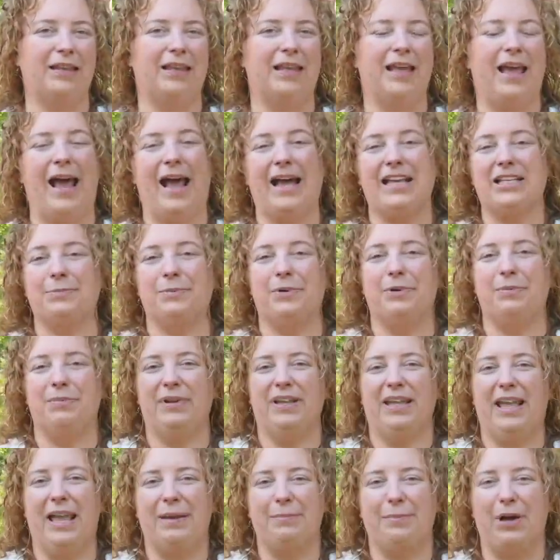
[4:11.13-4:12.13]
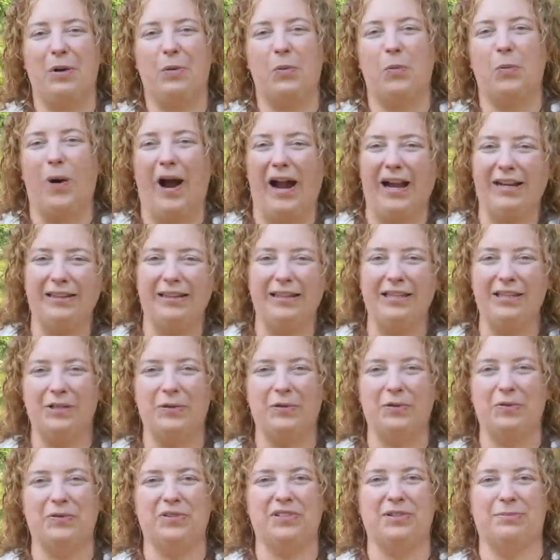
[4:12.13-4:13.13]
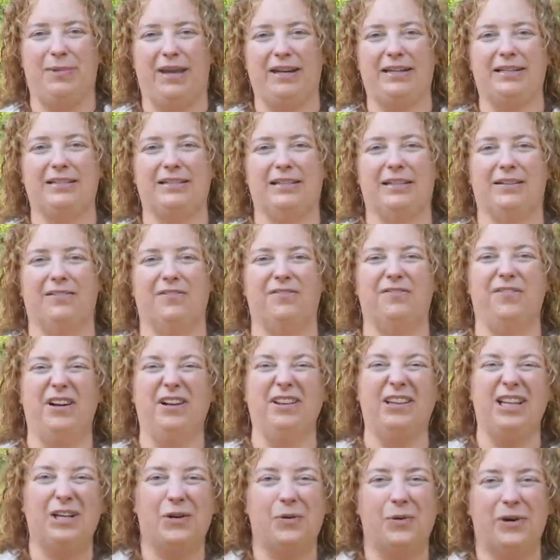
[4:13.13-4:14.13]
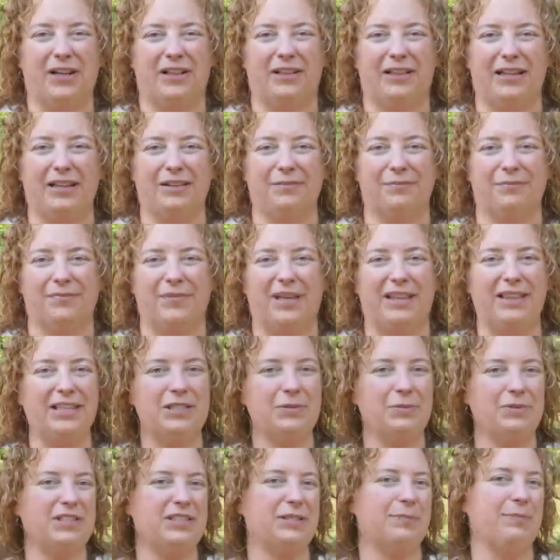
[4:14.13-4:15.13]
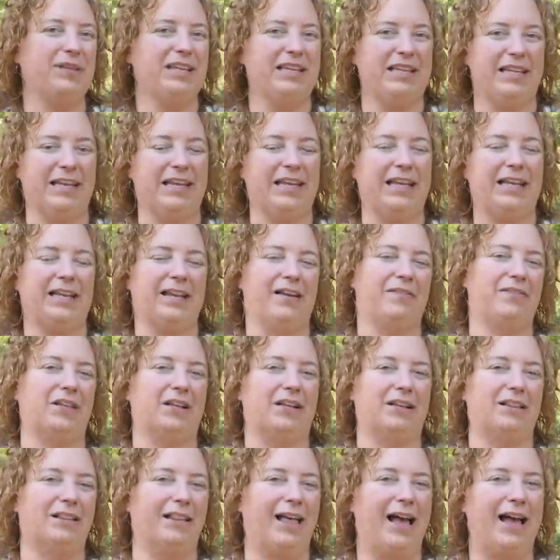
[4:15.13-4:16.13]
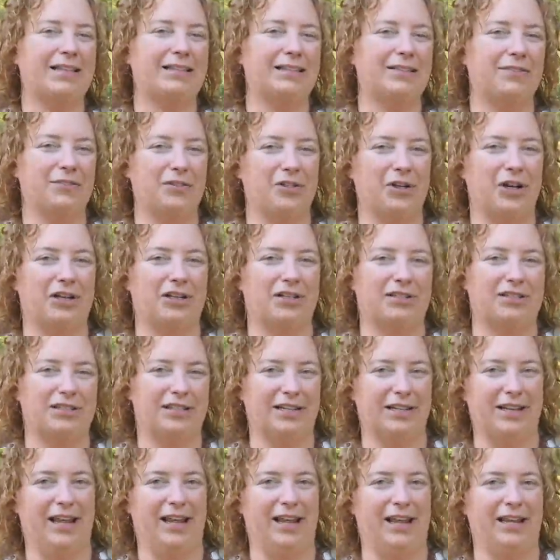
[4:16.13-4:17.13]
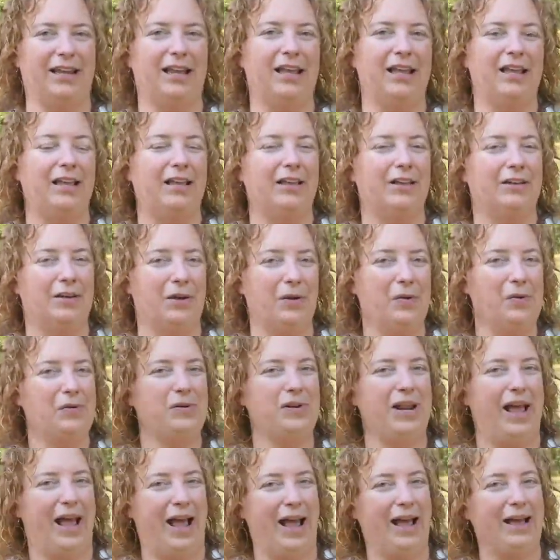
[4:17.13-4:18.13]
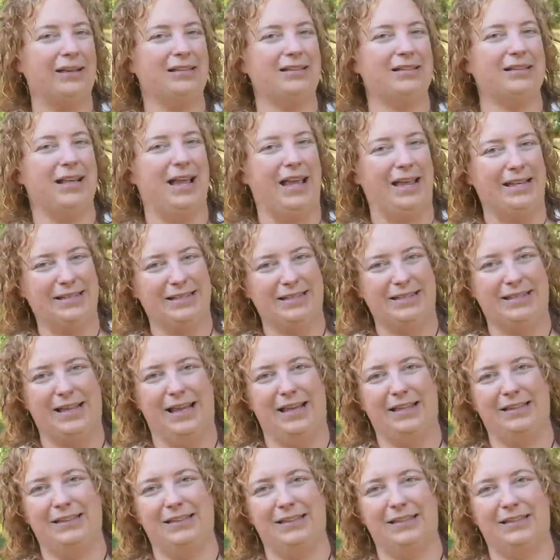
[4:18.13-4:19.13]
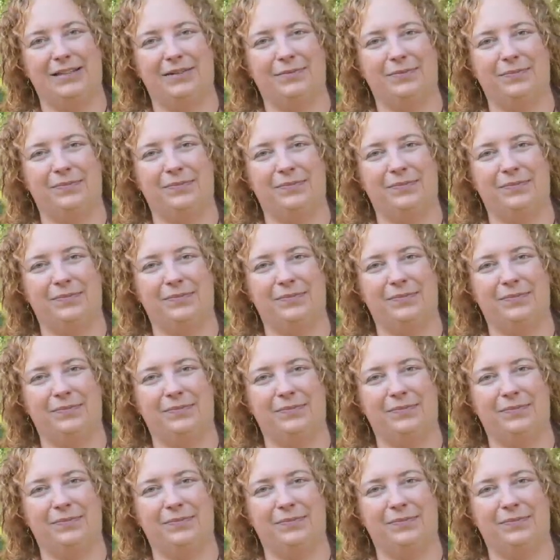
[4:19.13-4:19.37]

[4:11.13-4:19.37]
Aspirin became a widely used medicine fairly quickly, and this was the beginning of the class of drugs today known as NSAIDs.